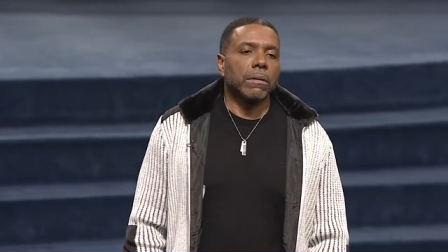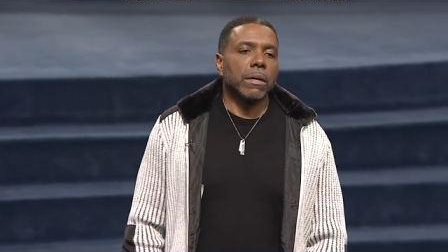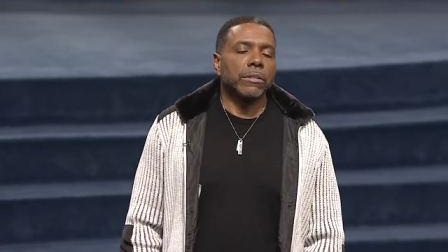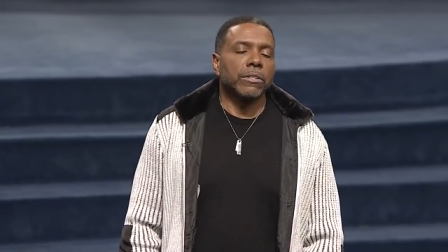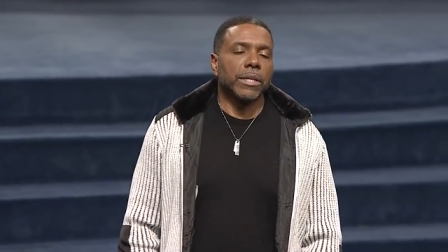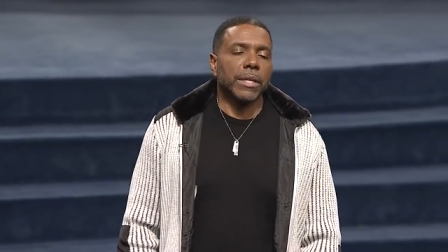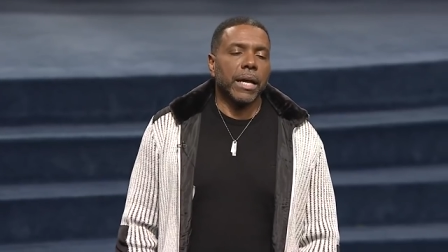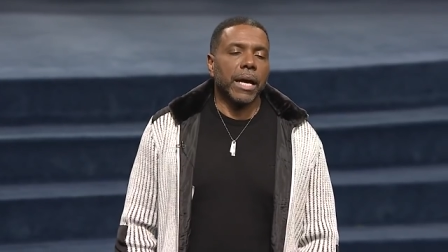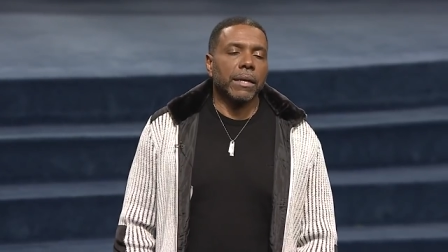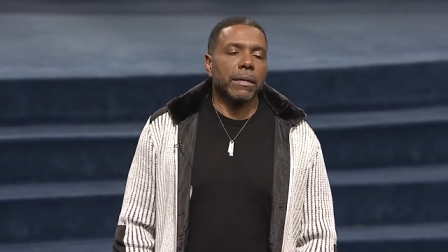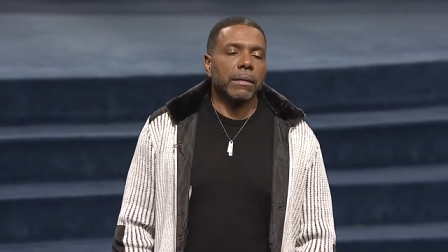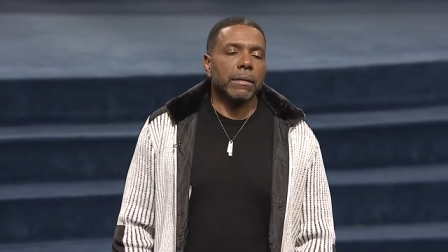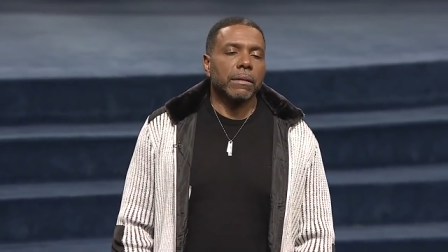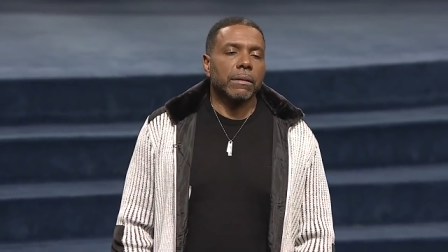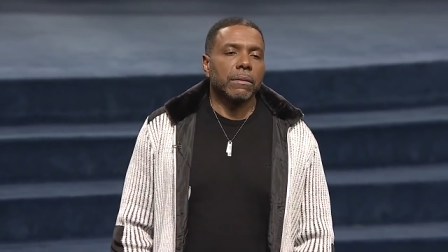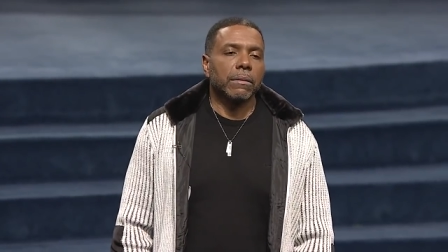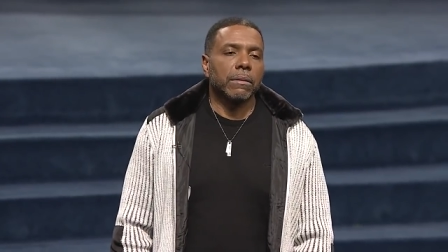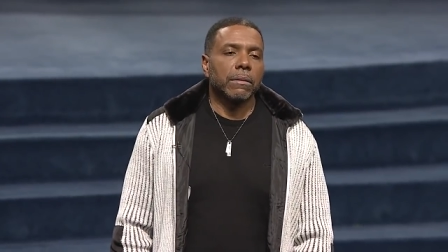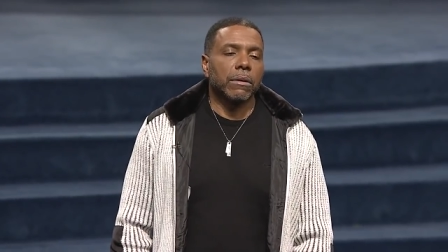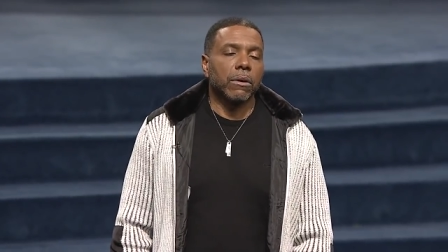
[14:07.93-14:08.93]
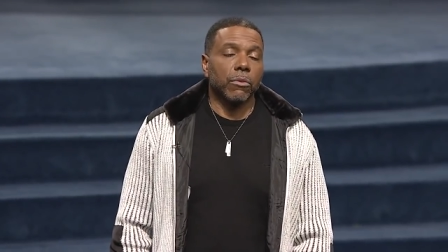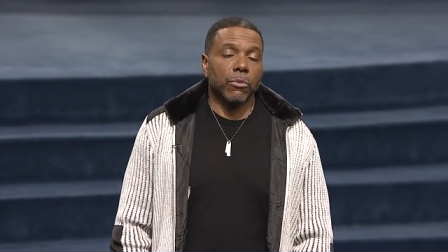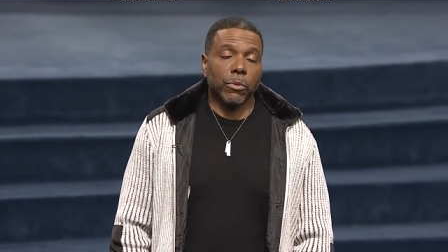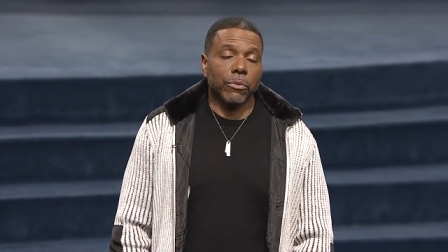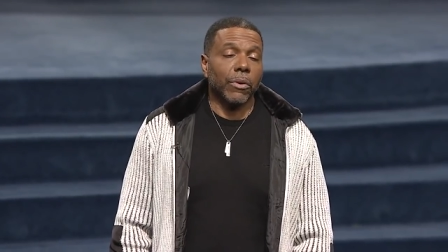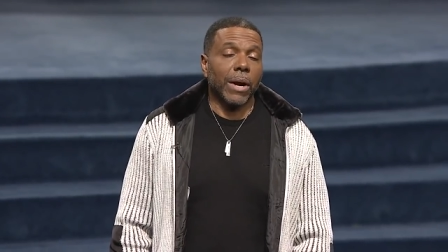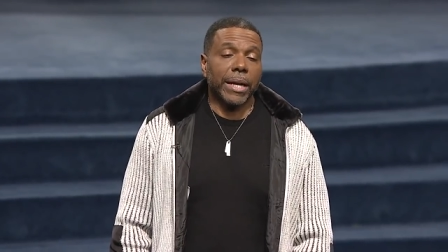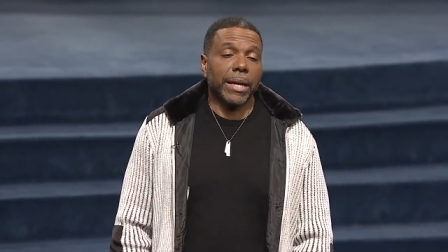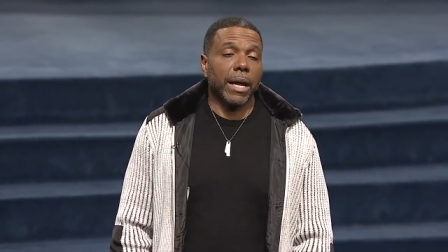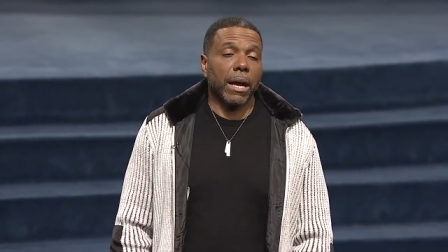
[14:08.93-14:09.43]
tonight, oh,
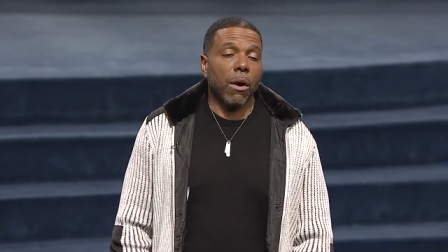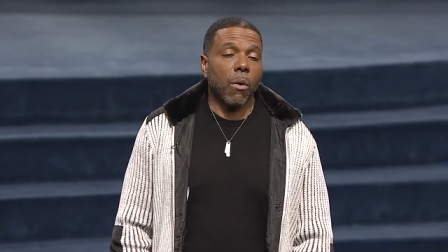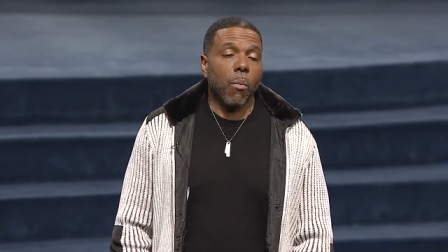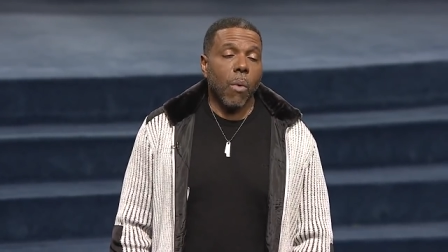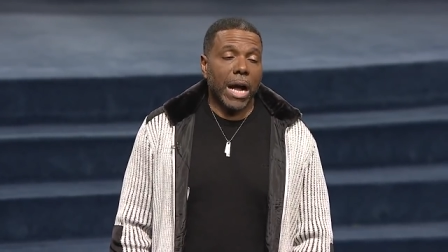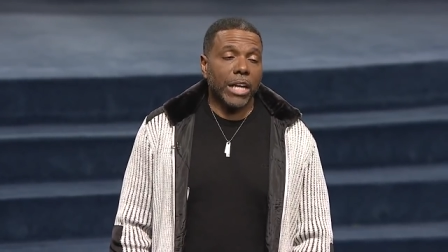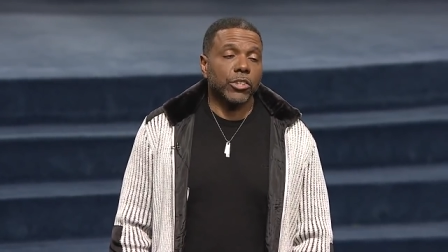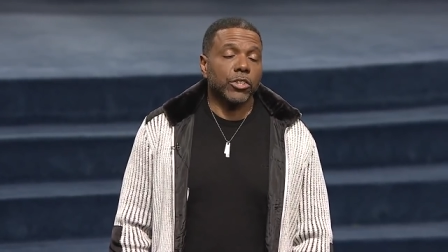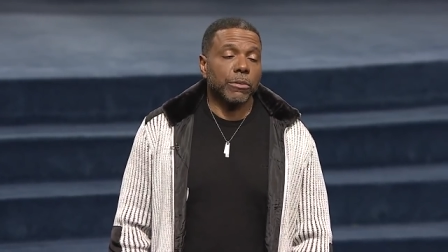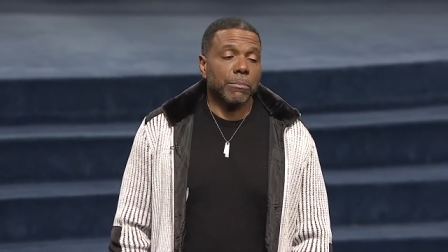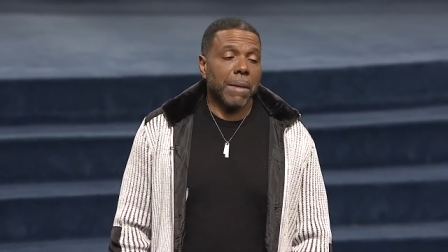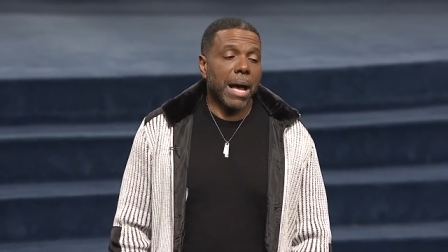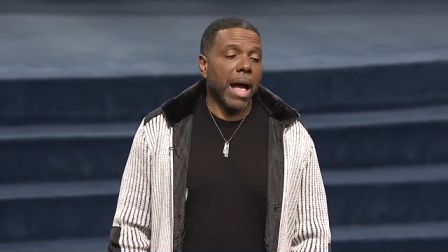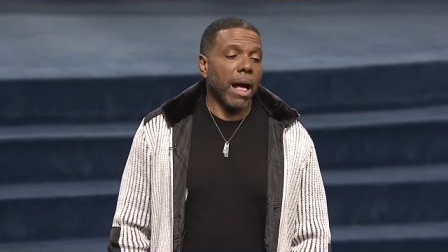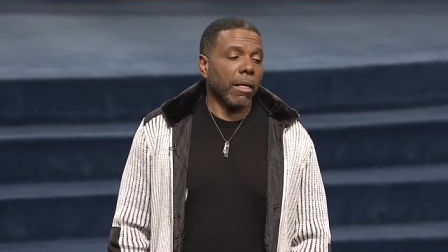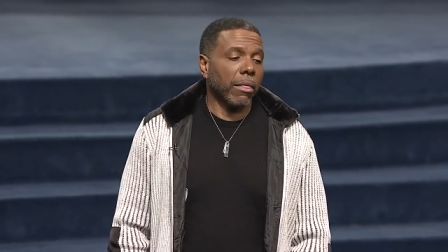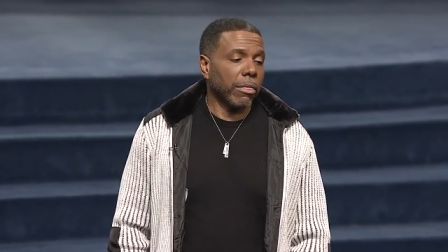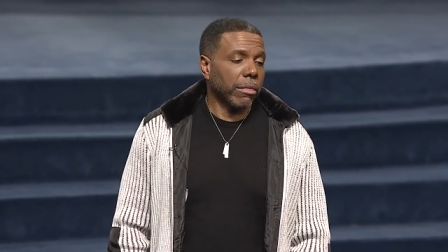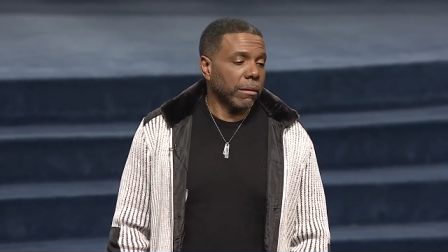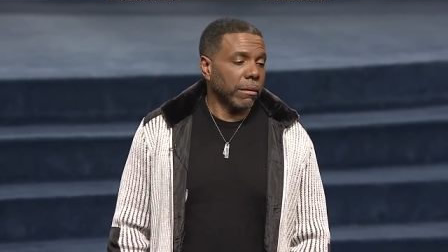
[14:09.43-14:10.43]
right now, watch your mouth.